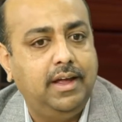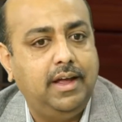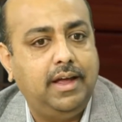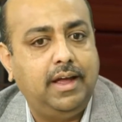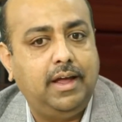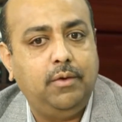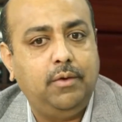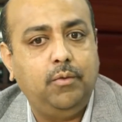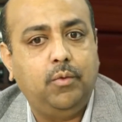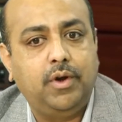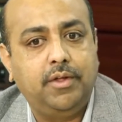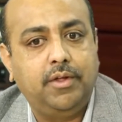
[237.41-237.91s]

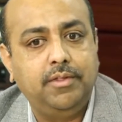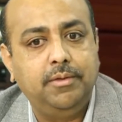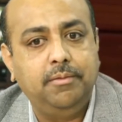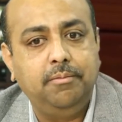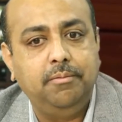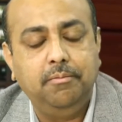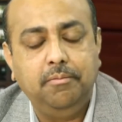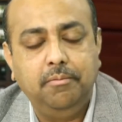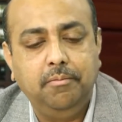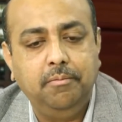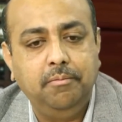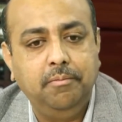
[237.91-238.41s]
And one of the
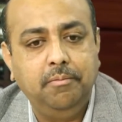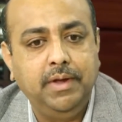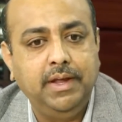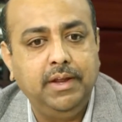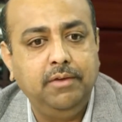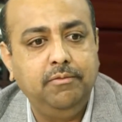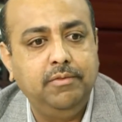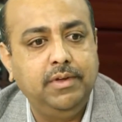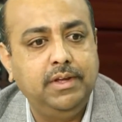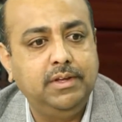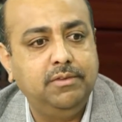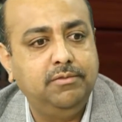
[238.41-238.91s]

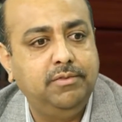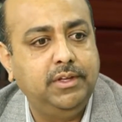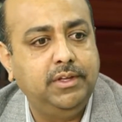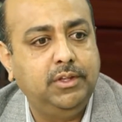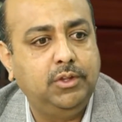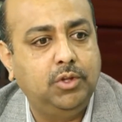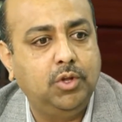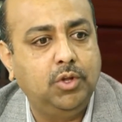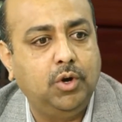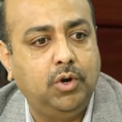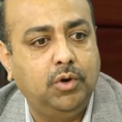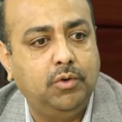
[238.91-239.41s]
main ways we
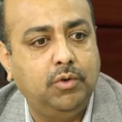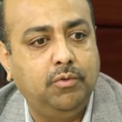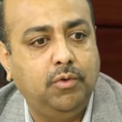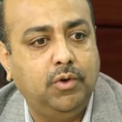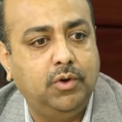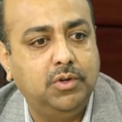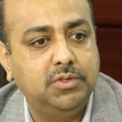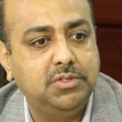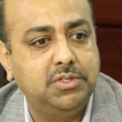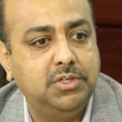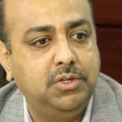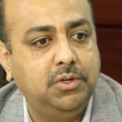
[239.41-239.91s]
thought
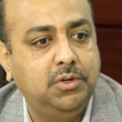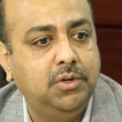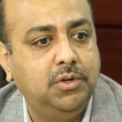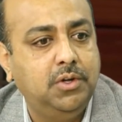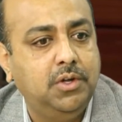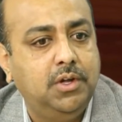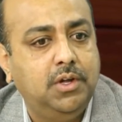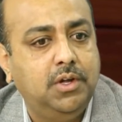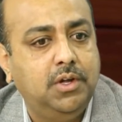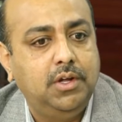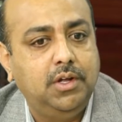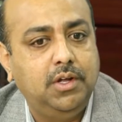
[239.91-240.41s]
was, you know,
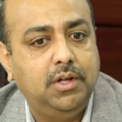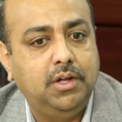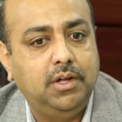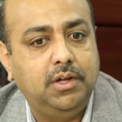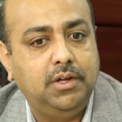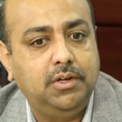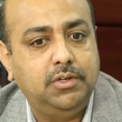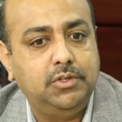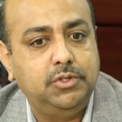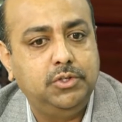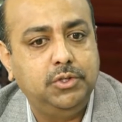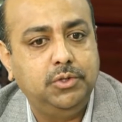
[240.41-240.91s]

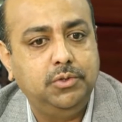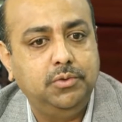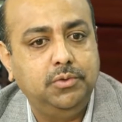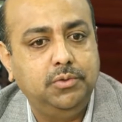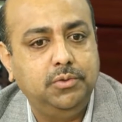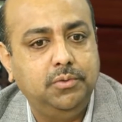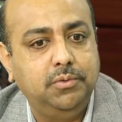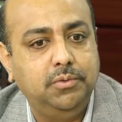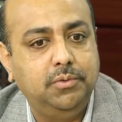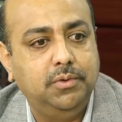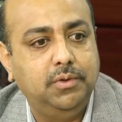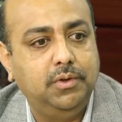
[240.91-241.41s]
uh,
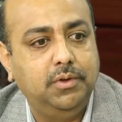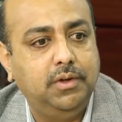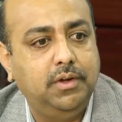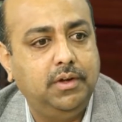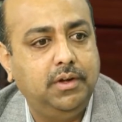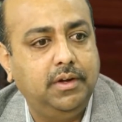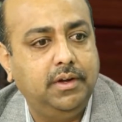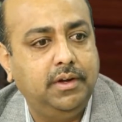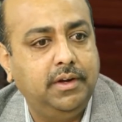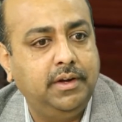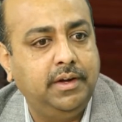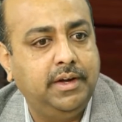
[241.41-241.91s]
to
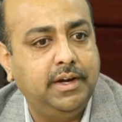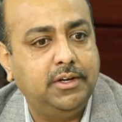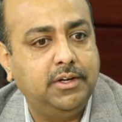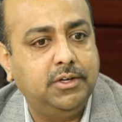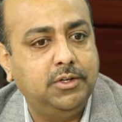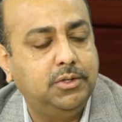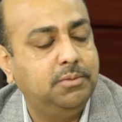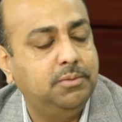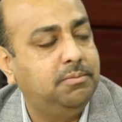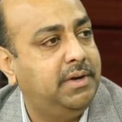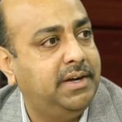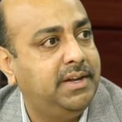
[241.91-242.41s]
get
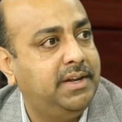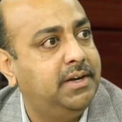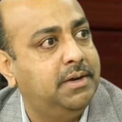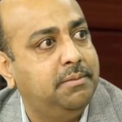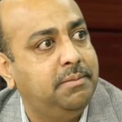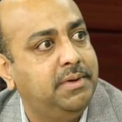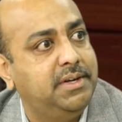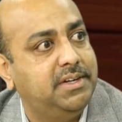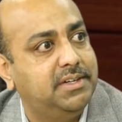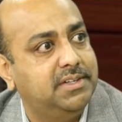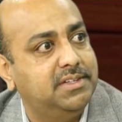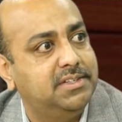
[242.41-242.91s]
into money
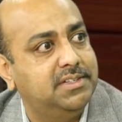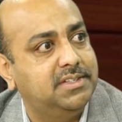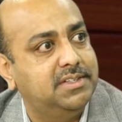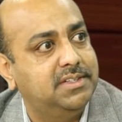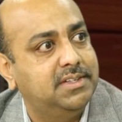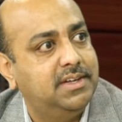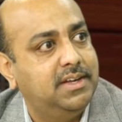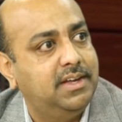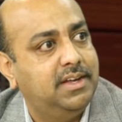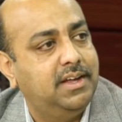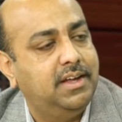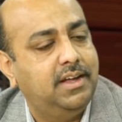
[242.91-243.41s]
remittance.
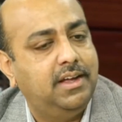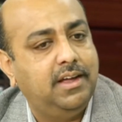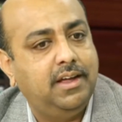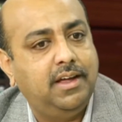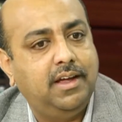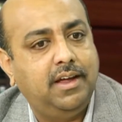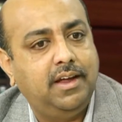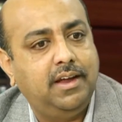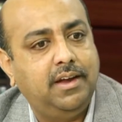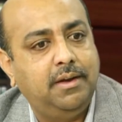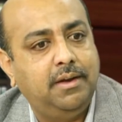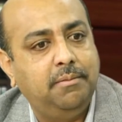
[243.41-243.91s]

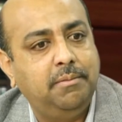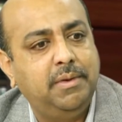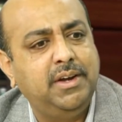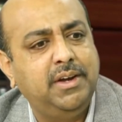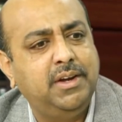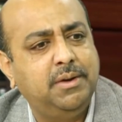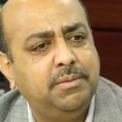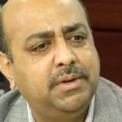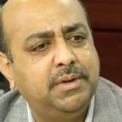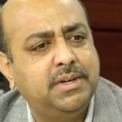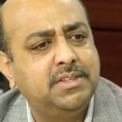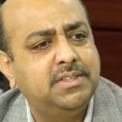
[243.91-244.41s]
And money
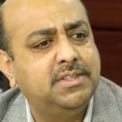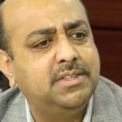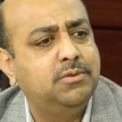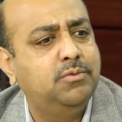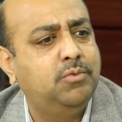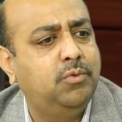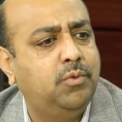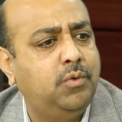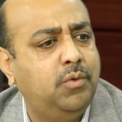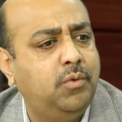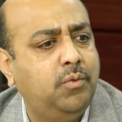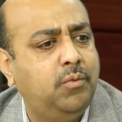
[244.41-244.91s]
remittance is
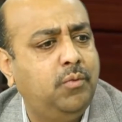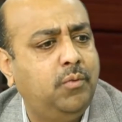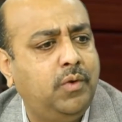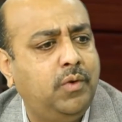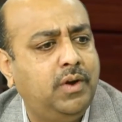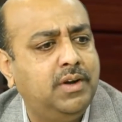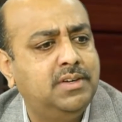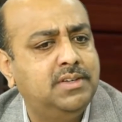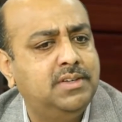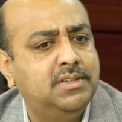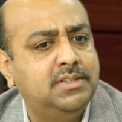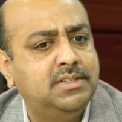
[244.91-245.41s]

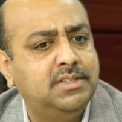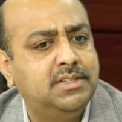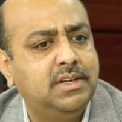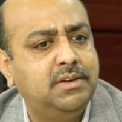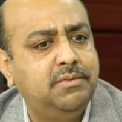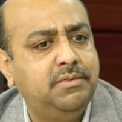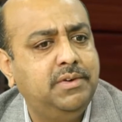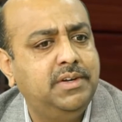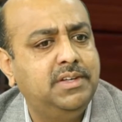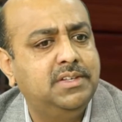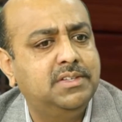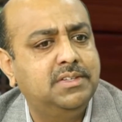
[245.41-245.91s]
one
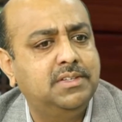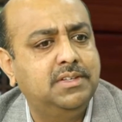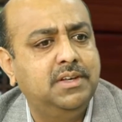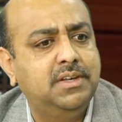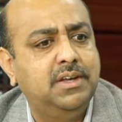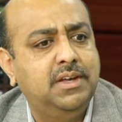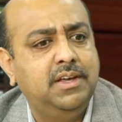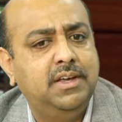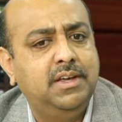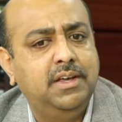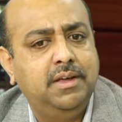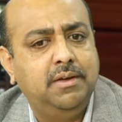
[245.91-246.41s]
service
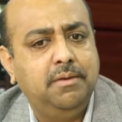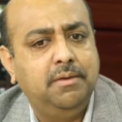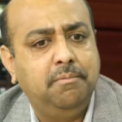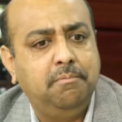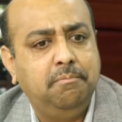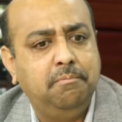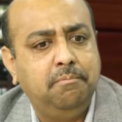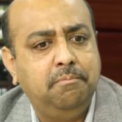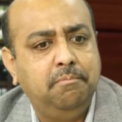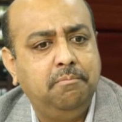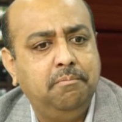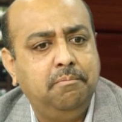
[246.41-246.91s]

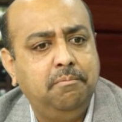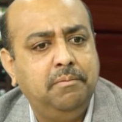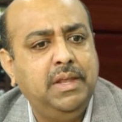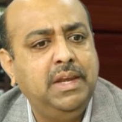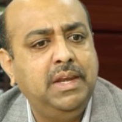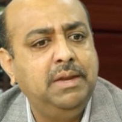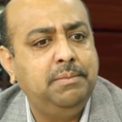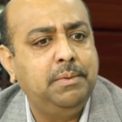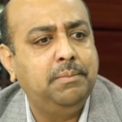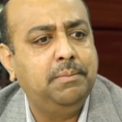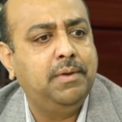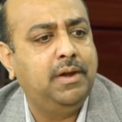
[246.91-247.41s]

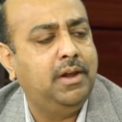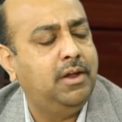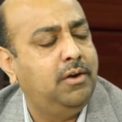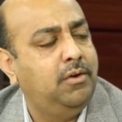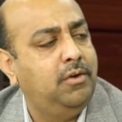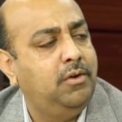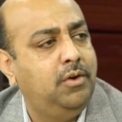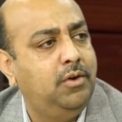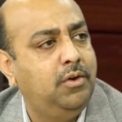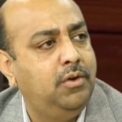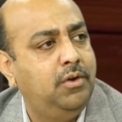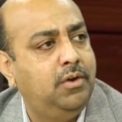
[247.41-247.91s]
many people are.
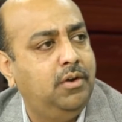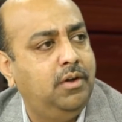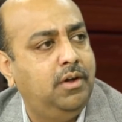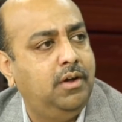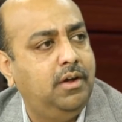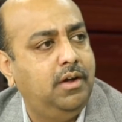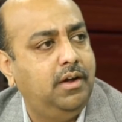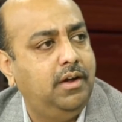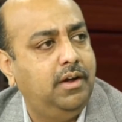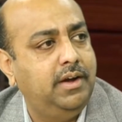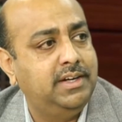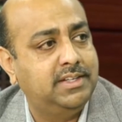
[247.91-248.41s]

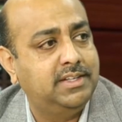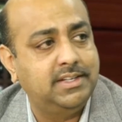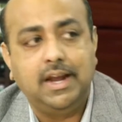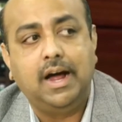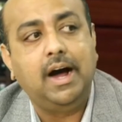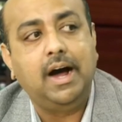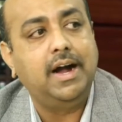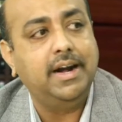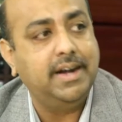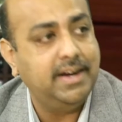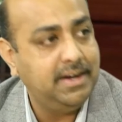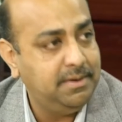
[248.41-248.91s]
It's
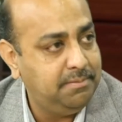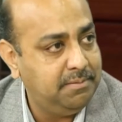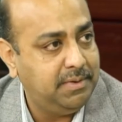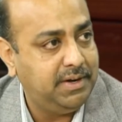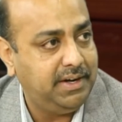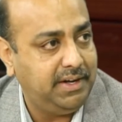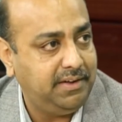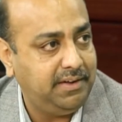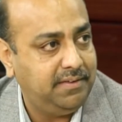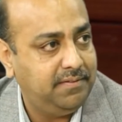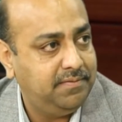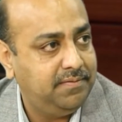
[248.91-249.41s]
hard-earned
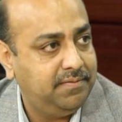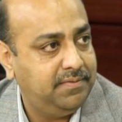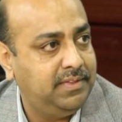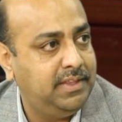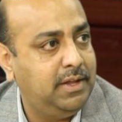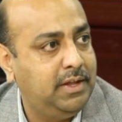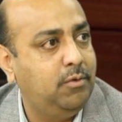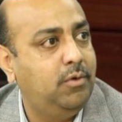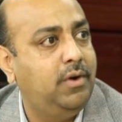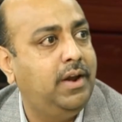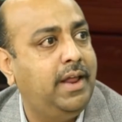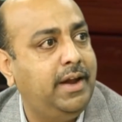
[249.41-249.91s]
money.
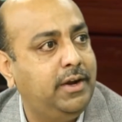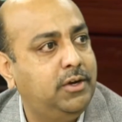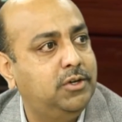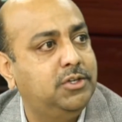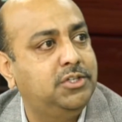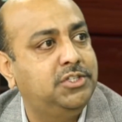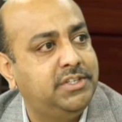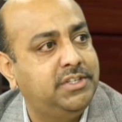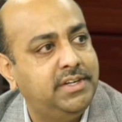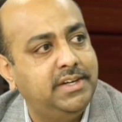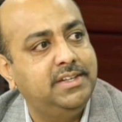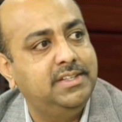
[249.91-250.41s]
They would like to
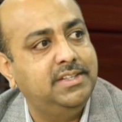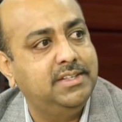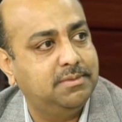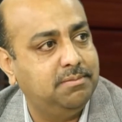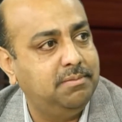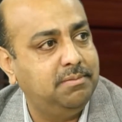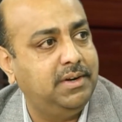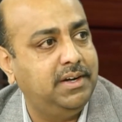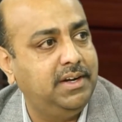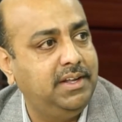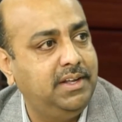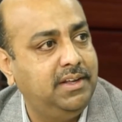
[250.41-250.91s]
share this
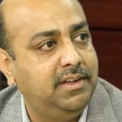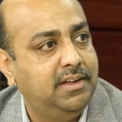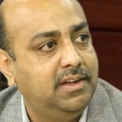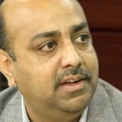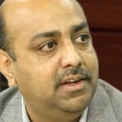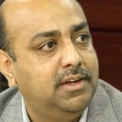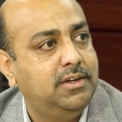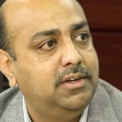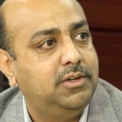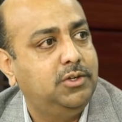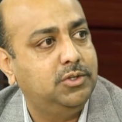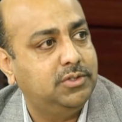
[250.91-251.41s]
money,
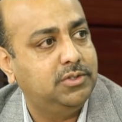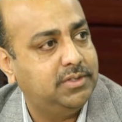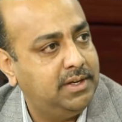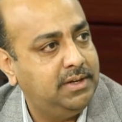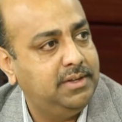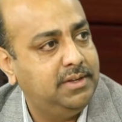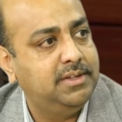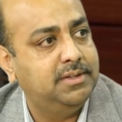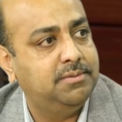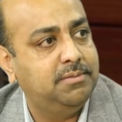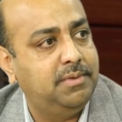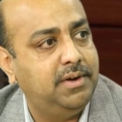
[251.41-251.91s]
to
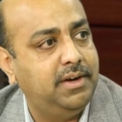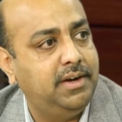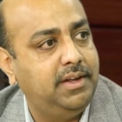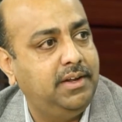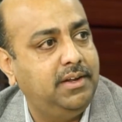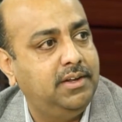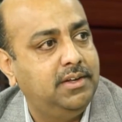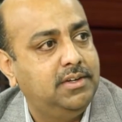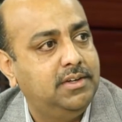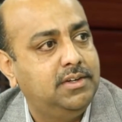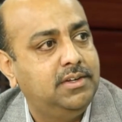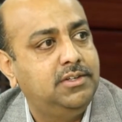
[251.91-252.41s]
send this money
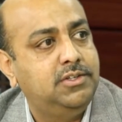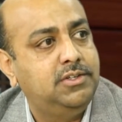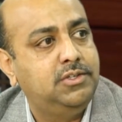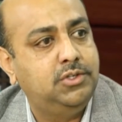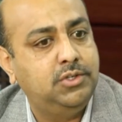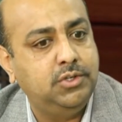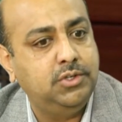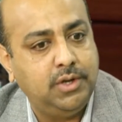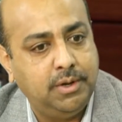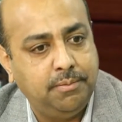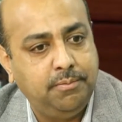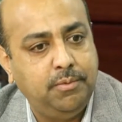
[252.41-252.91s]

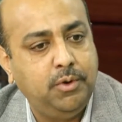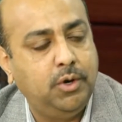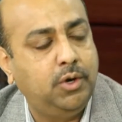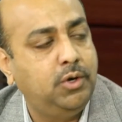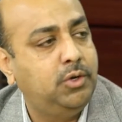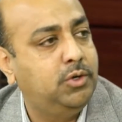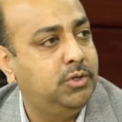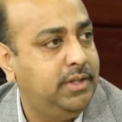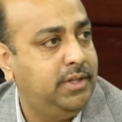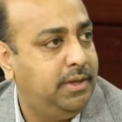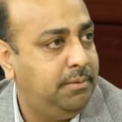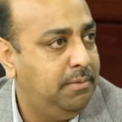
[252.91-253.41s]
to
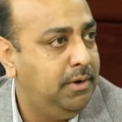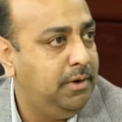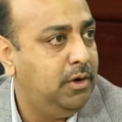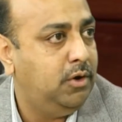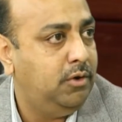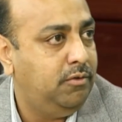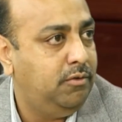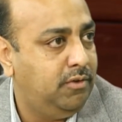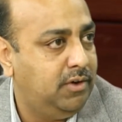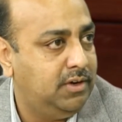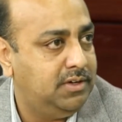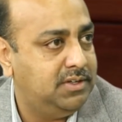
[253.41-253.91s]
abroad to their
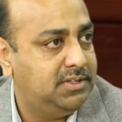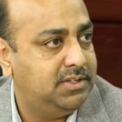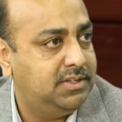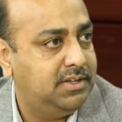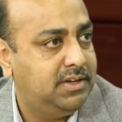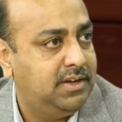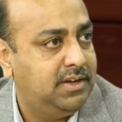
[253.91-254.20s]
beloved ones.